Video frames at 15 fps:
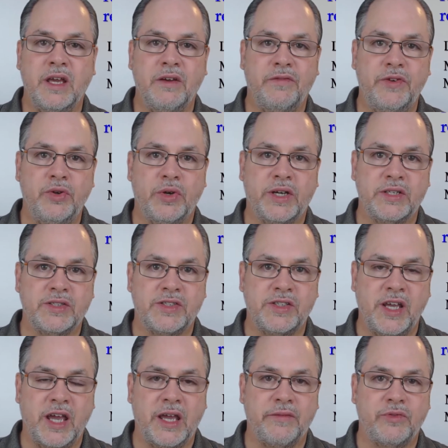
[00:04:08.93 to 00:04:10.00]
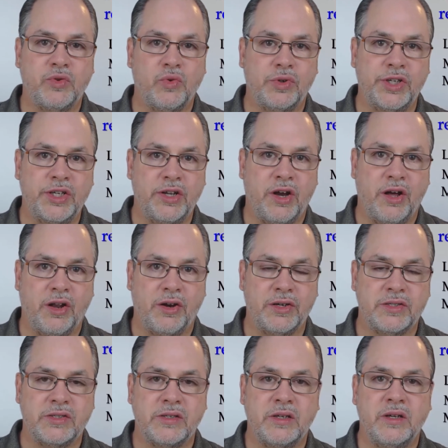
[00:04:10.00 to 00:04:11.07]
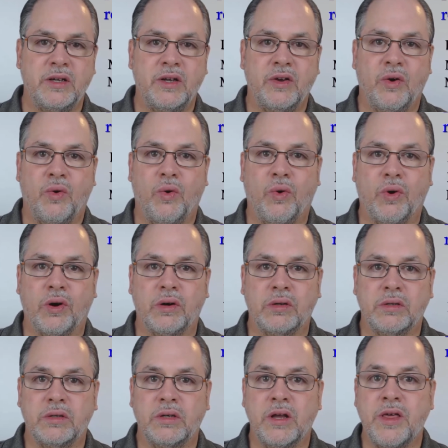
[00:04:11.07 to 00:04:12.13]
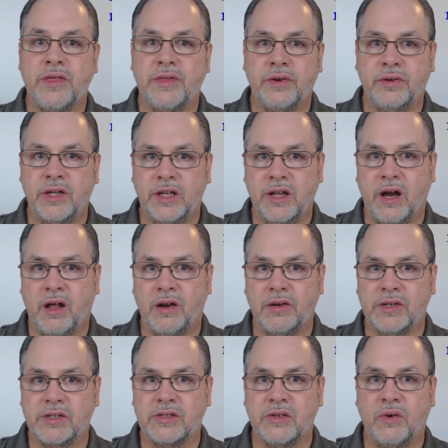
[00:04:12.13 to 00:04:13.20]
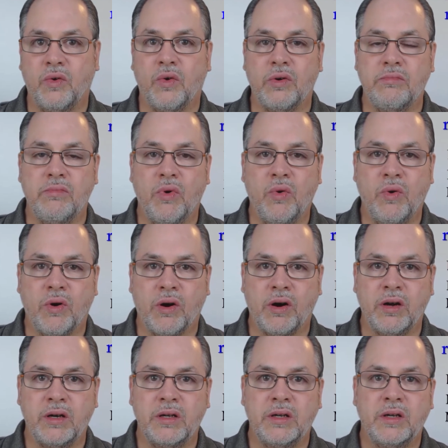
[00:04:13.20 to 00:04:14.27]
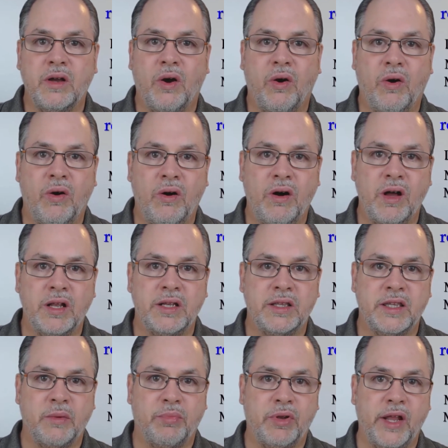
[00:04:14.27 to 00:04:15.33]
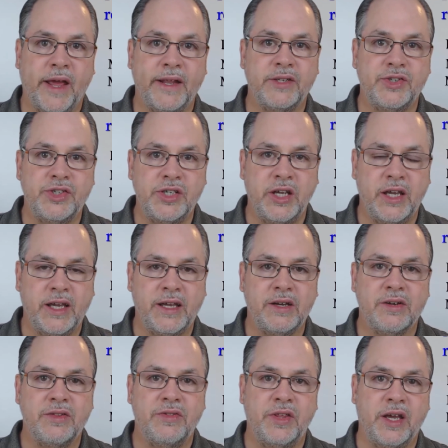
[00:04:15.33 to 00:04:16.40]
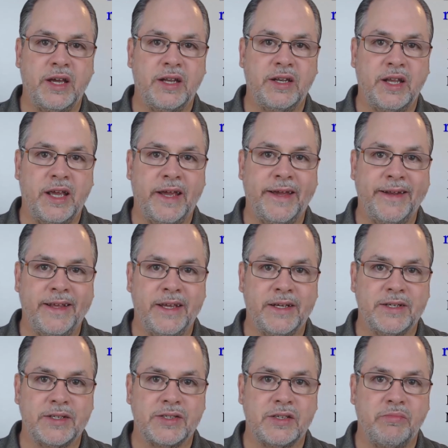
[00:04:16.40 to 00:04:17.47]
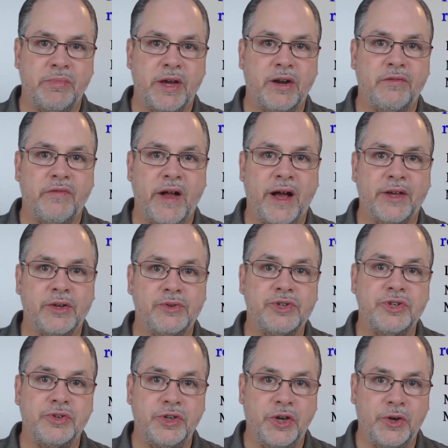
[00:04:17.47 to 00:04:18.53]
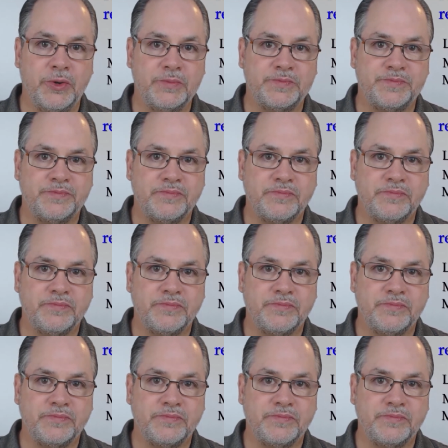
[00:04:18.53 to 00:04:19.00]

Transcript: If you can save $20 or $30 or more on the Plan G, then it is a better value to you.